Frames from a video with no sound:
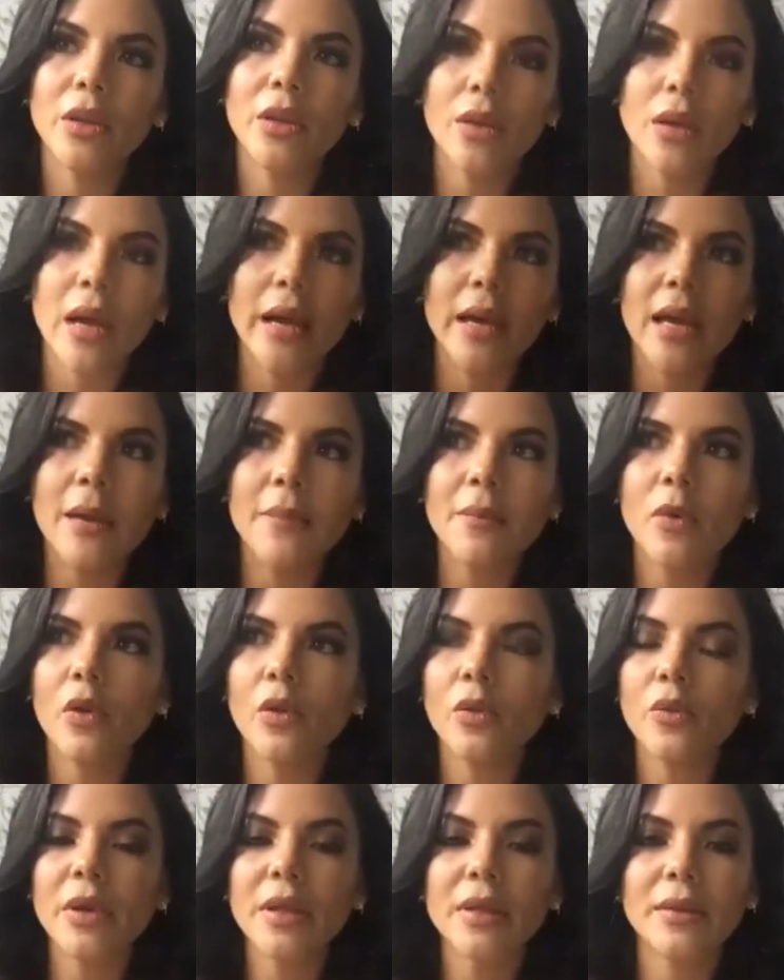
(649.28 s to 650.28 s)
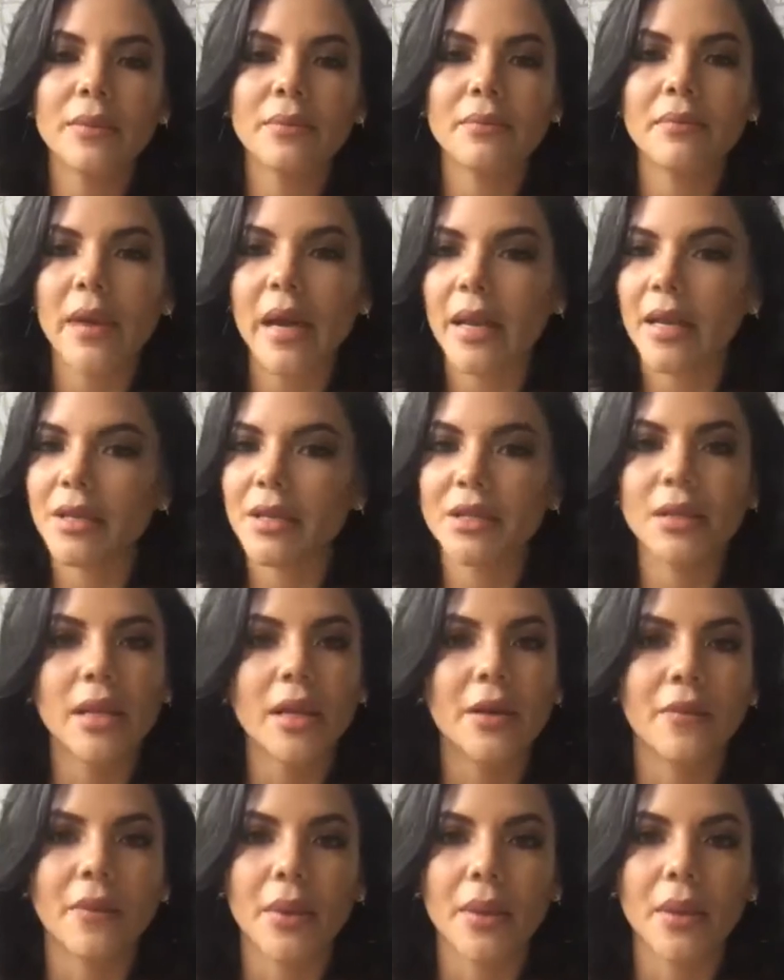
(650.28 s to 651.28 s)
I am always managing
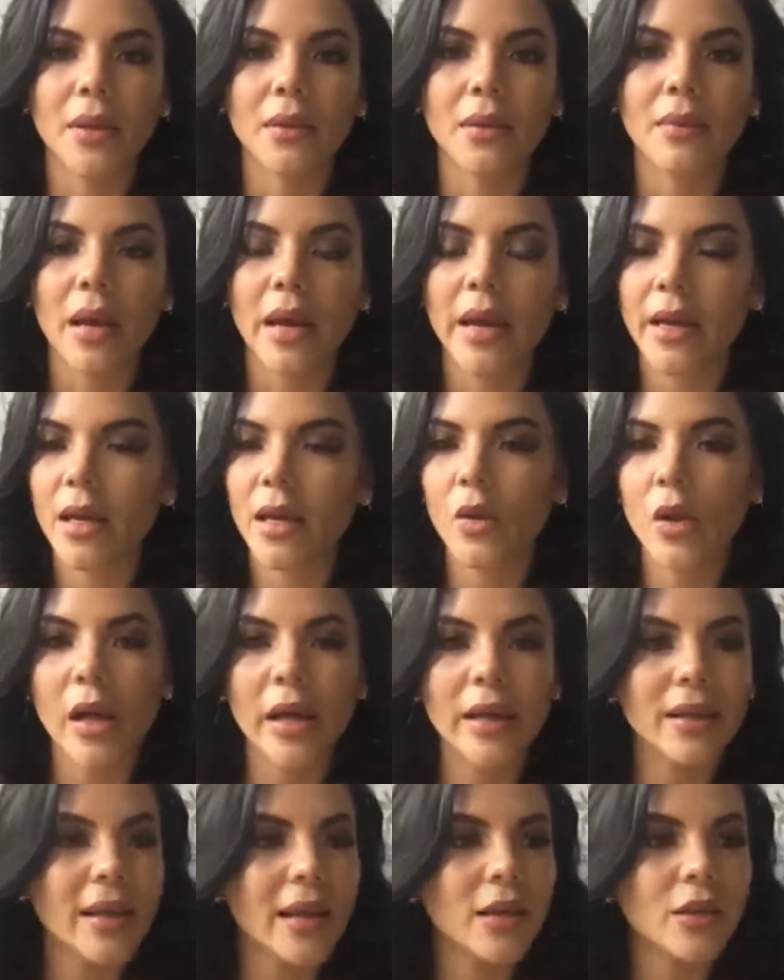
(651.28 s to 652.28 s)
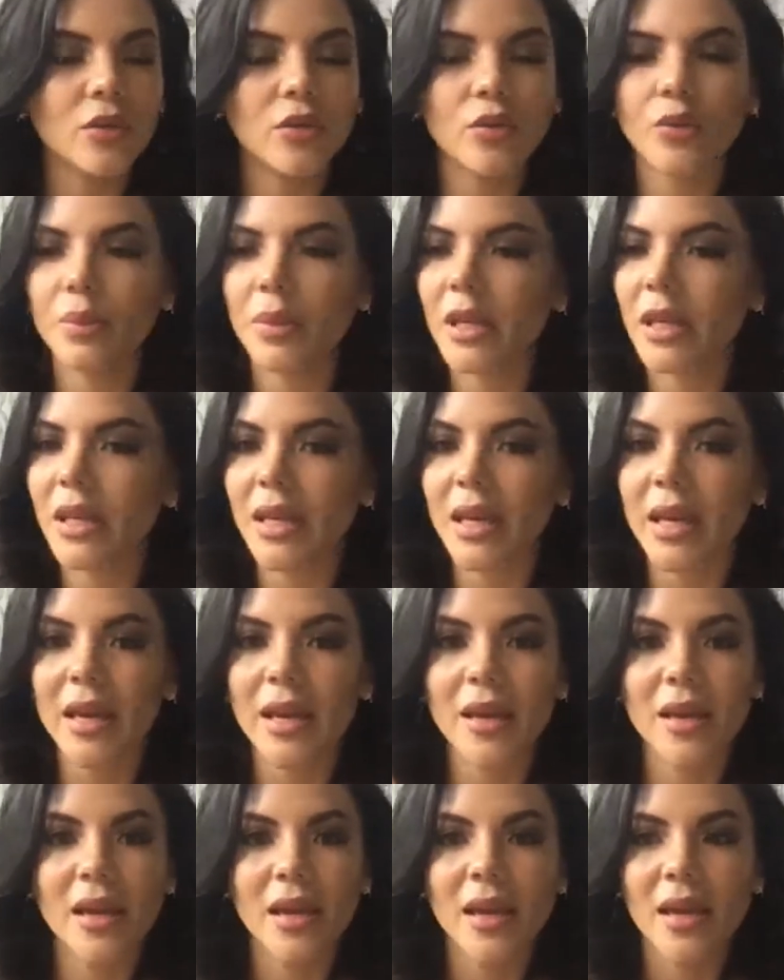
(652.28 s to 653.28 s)
everything. I like to be,
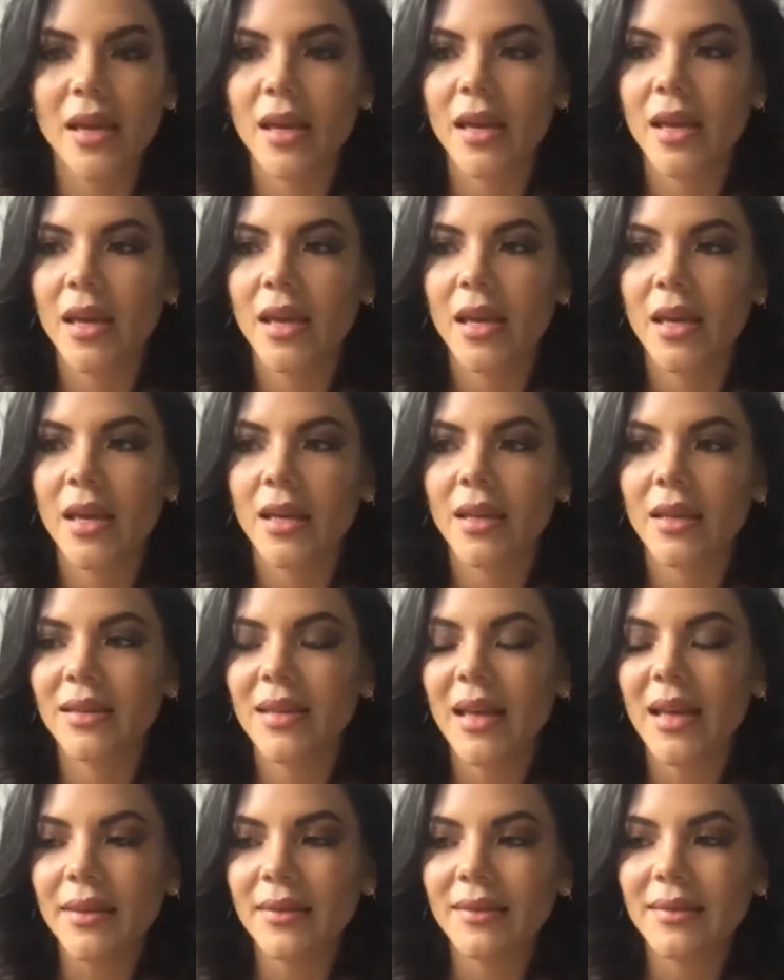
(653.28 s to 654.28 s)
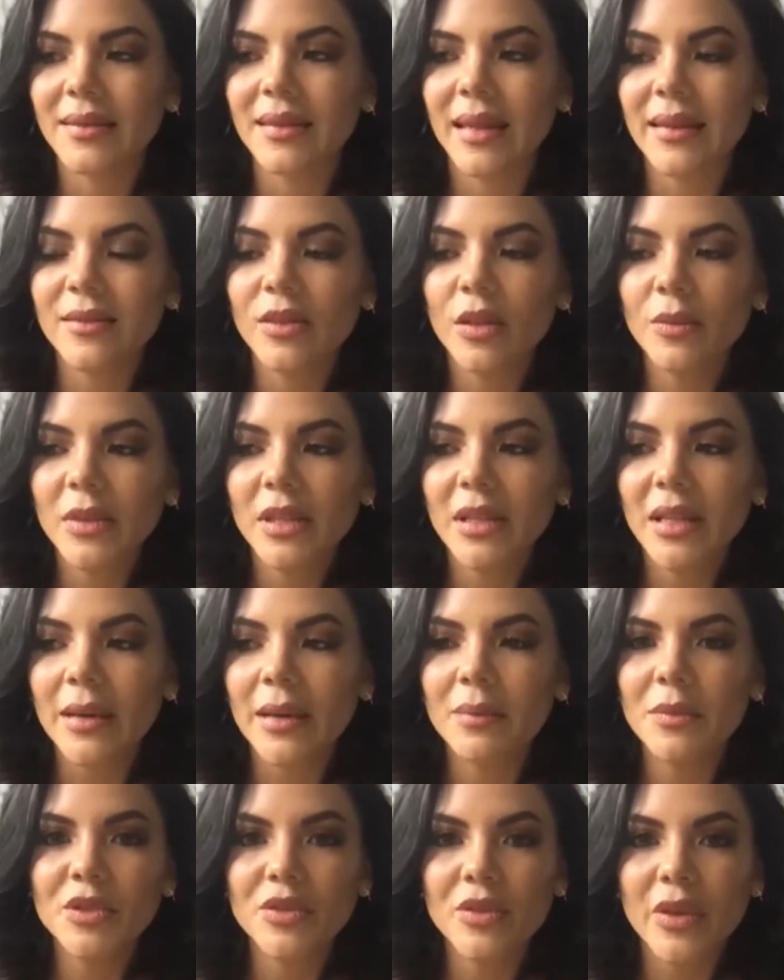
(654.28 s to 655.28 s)
that's something
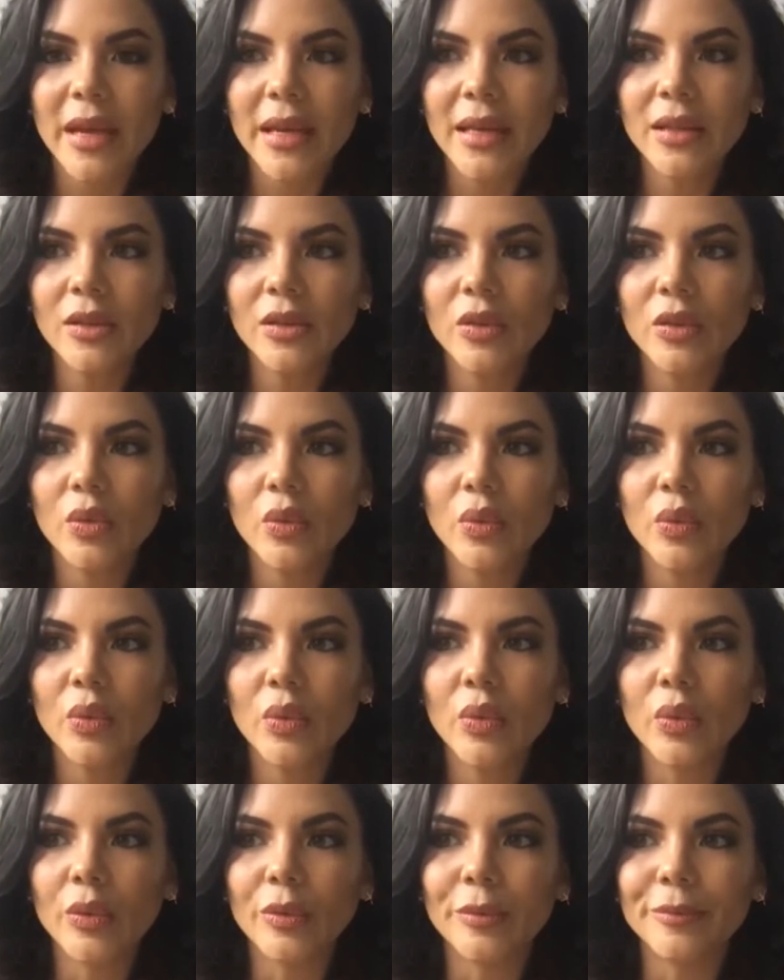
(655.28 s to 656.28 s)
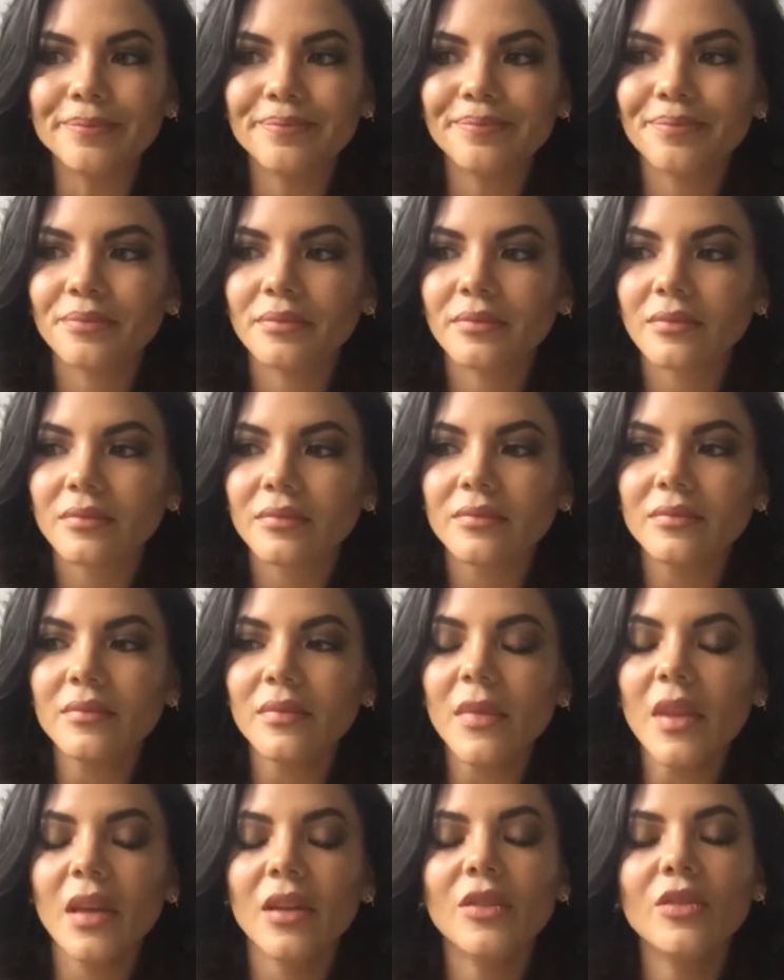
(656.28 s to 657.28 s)
I'm trying to
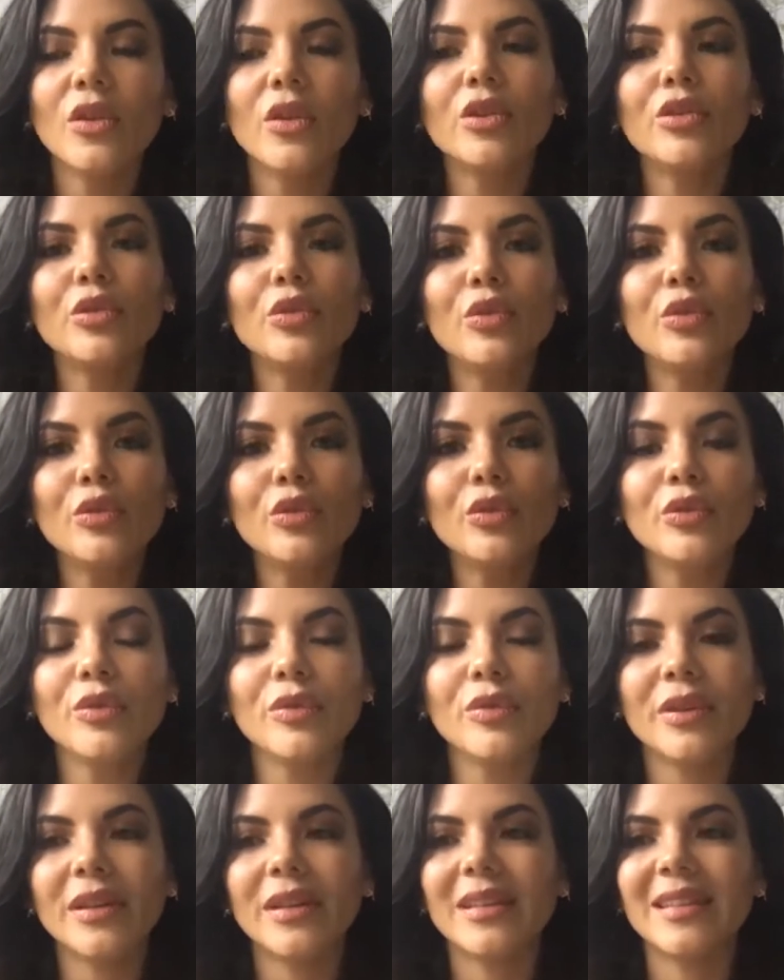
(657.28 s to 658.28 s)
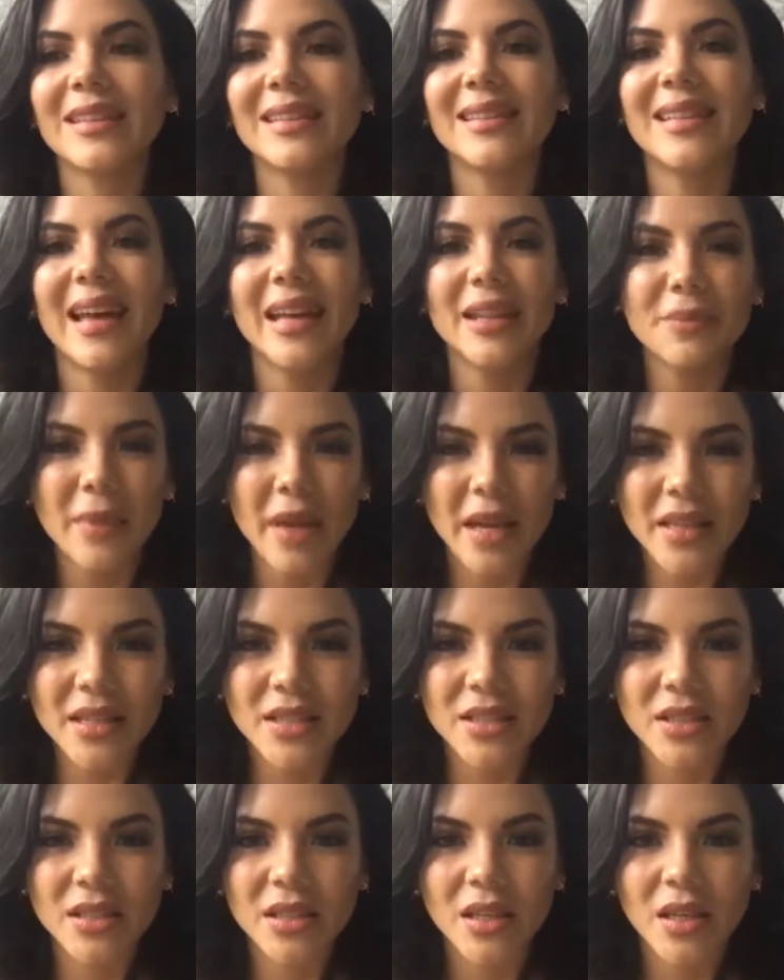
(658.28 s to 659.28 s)
not to do that much,
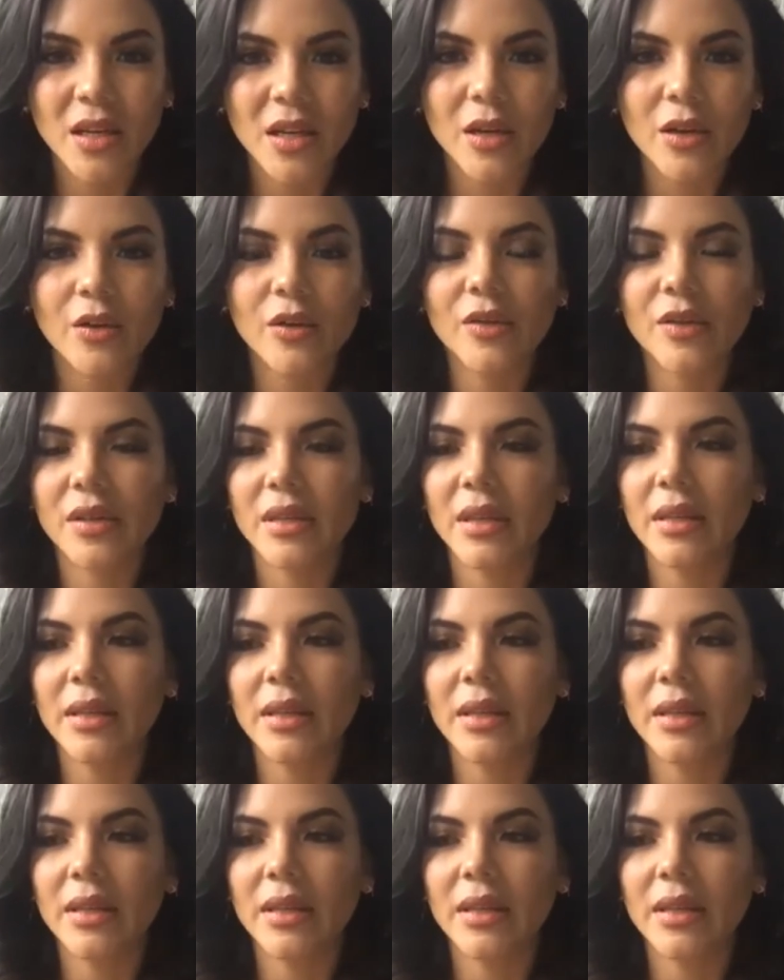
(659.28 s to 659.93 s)
because then